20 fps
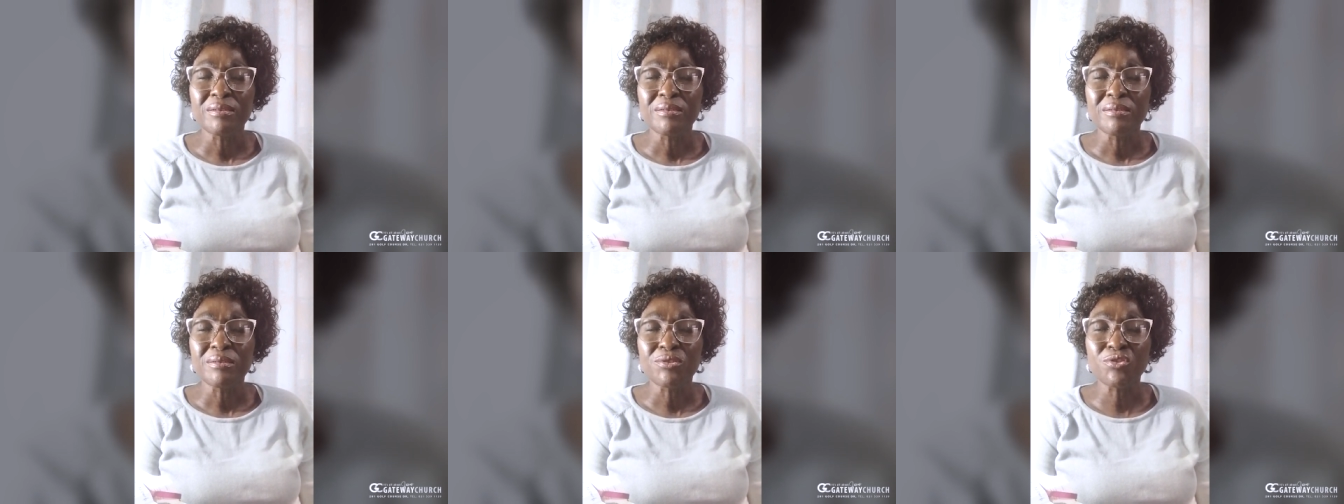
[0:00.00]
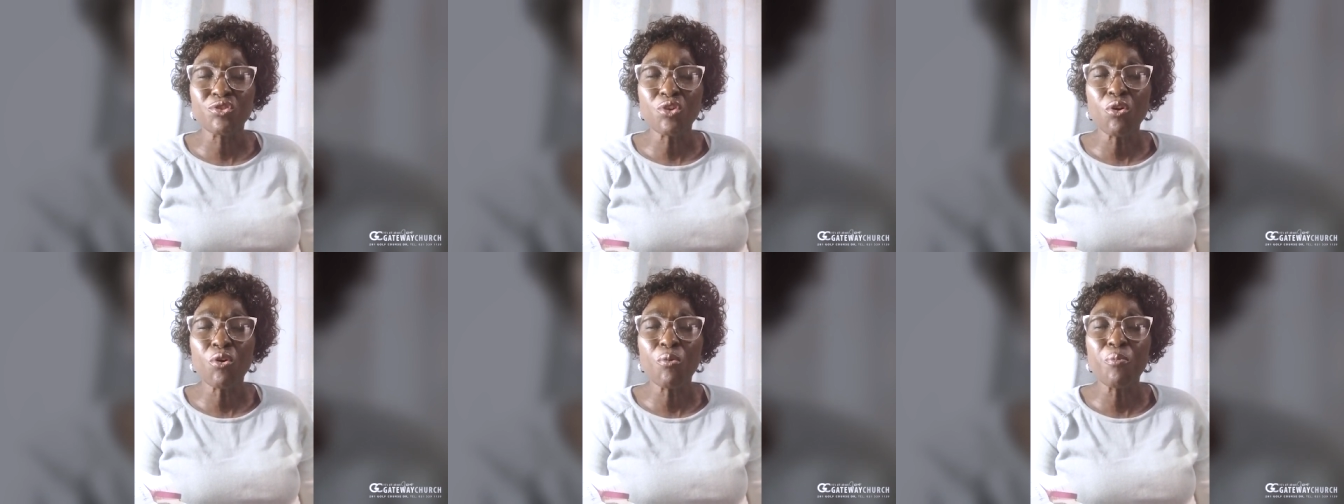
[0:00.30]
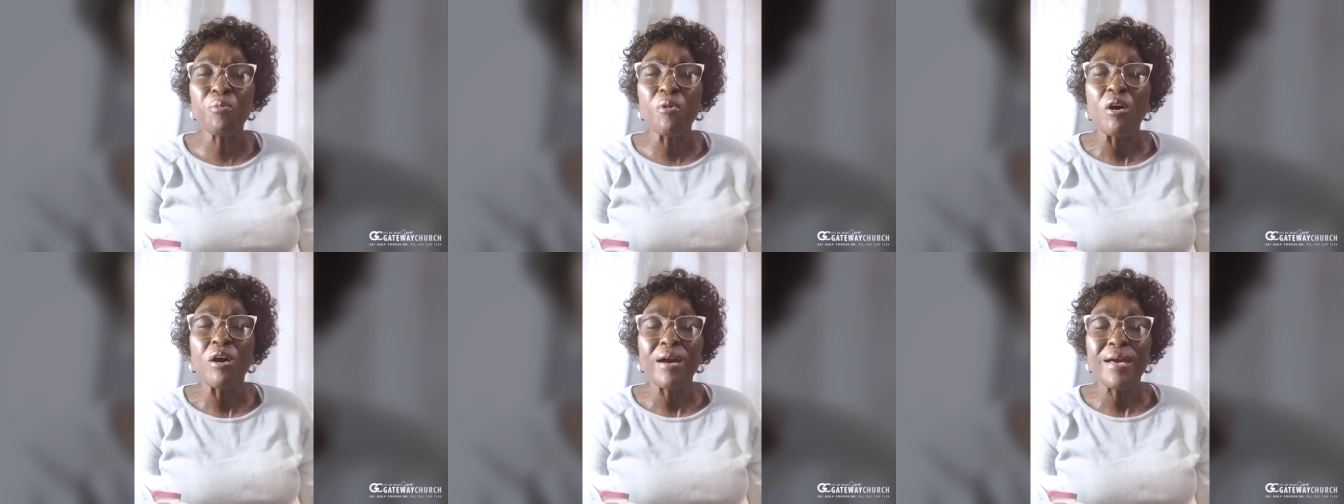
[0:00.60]

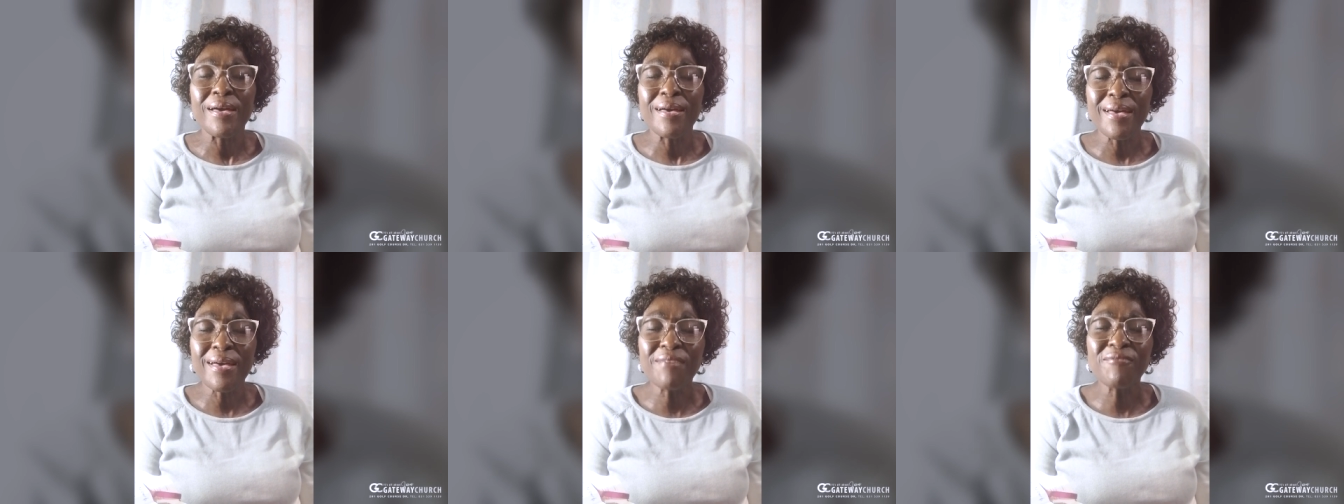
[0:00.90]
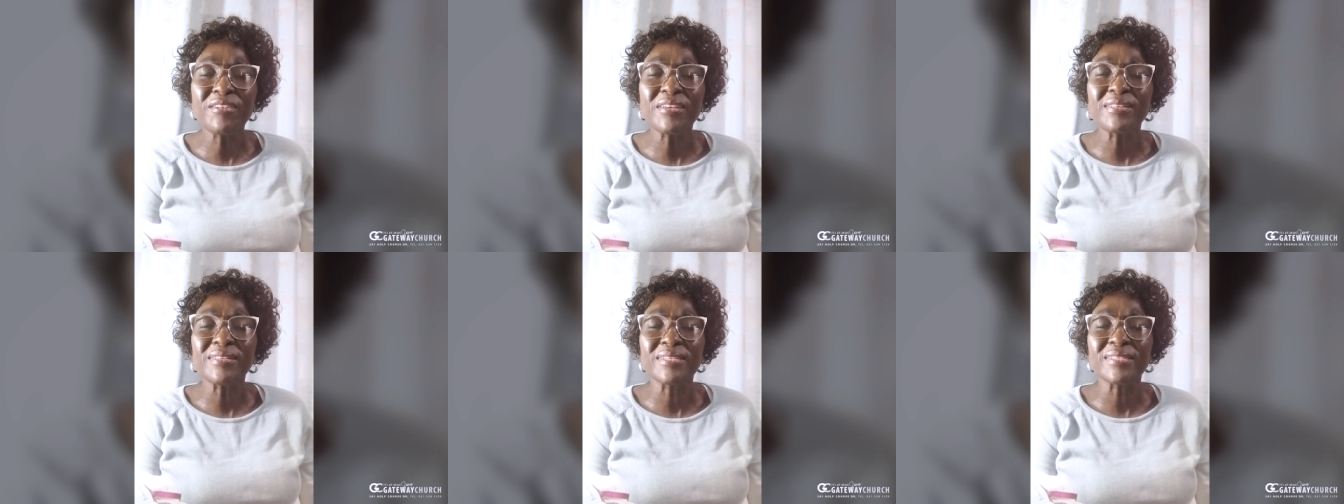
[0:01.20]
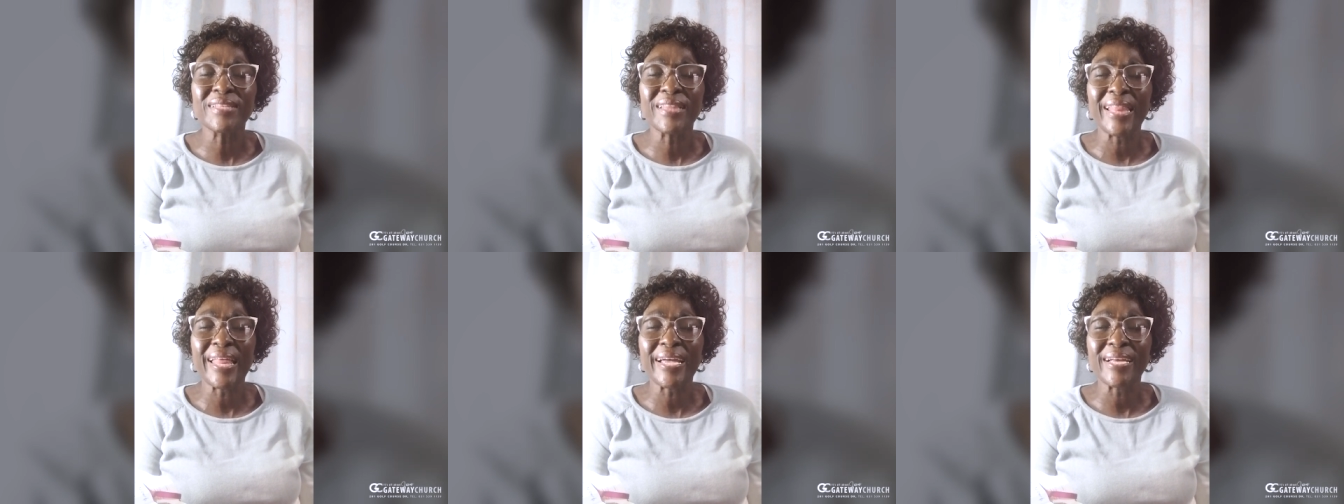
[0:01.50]
So having
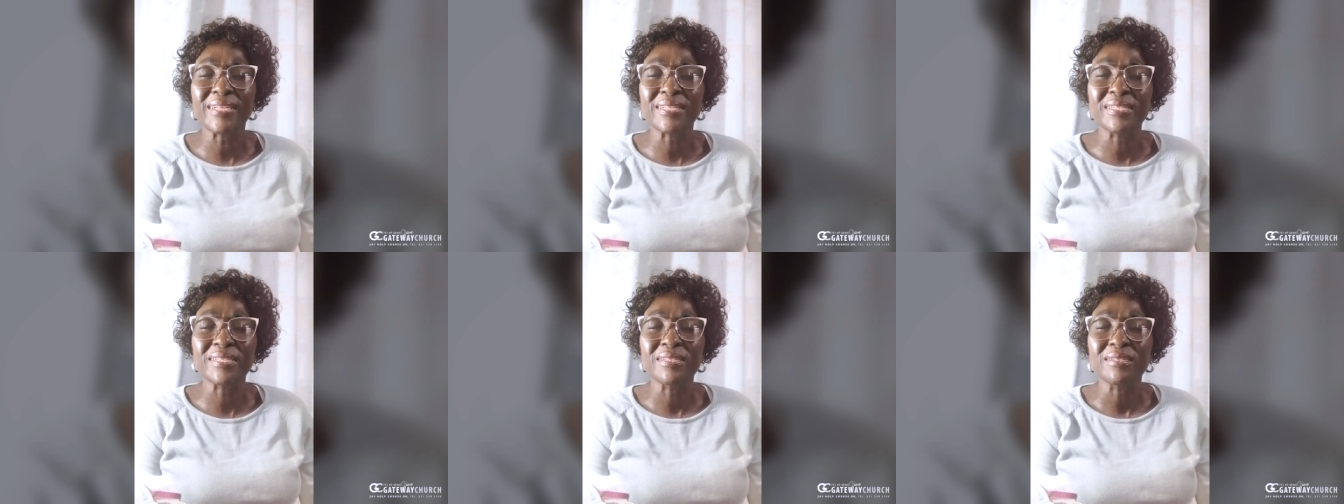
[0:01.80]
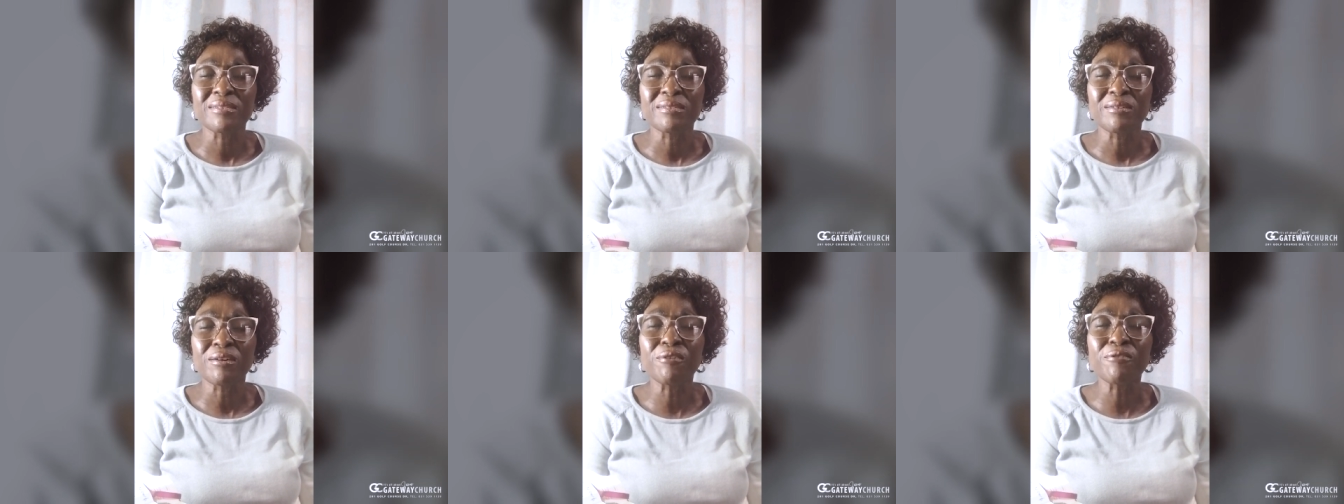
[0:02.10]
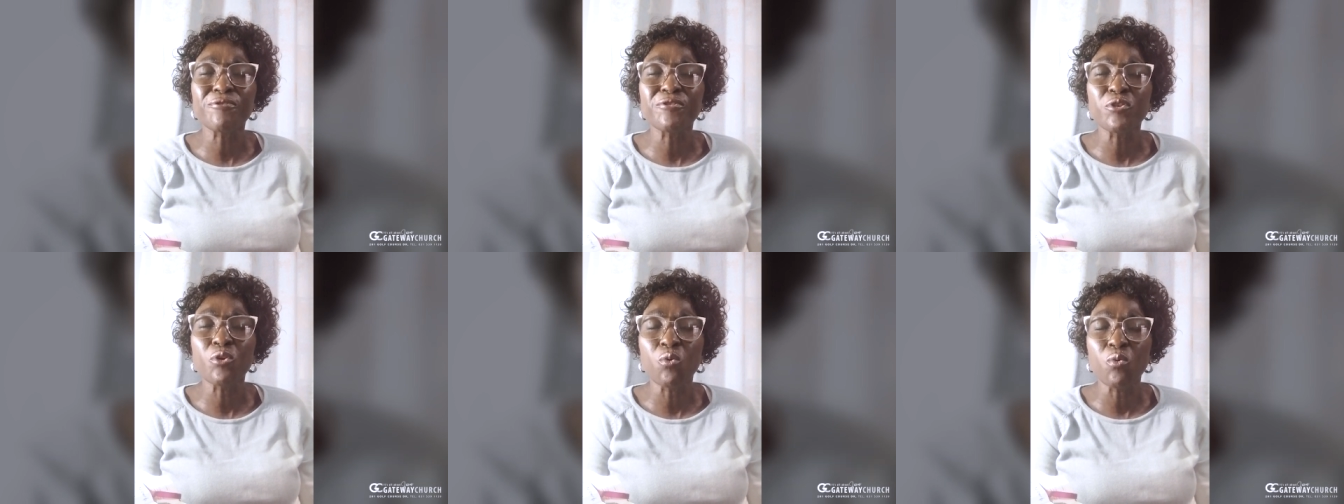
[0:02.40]
this light
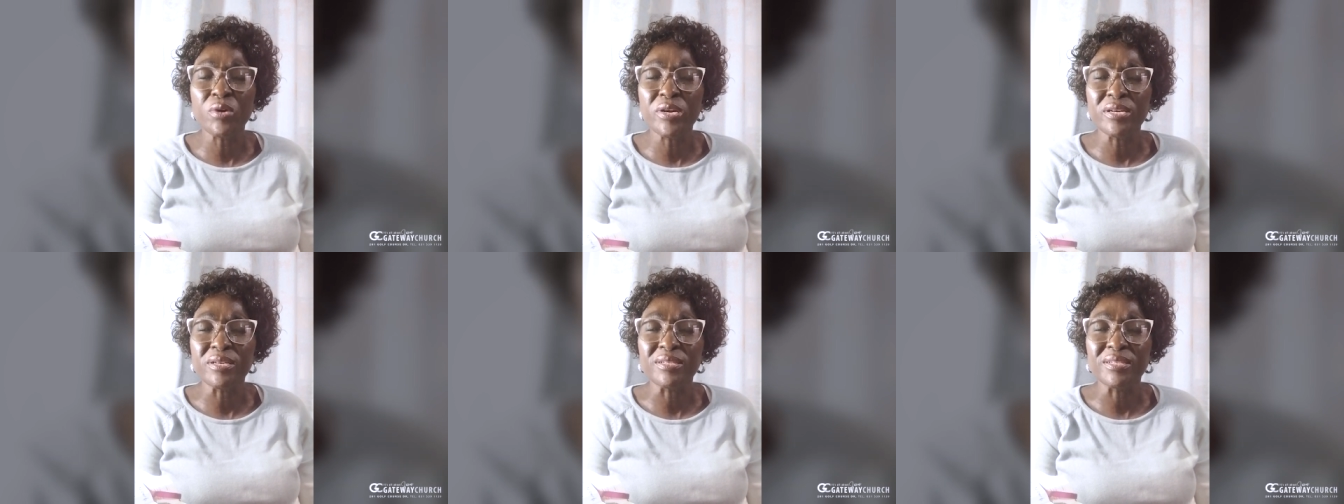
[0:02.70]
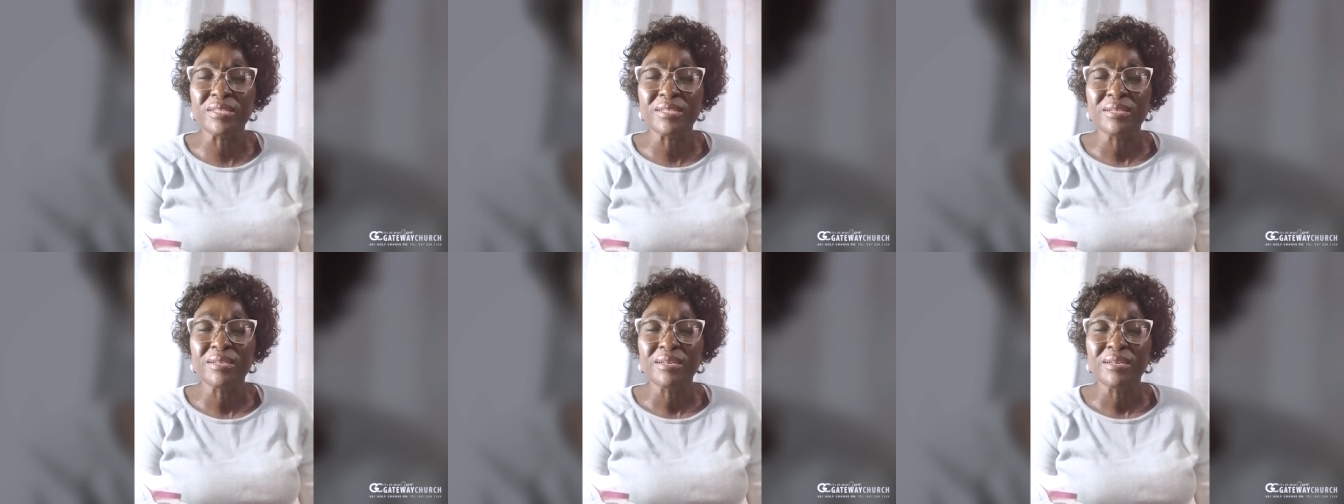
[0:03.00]
of your word,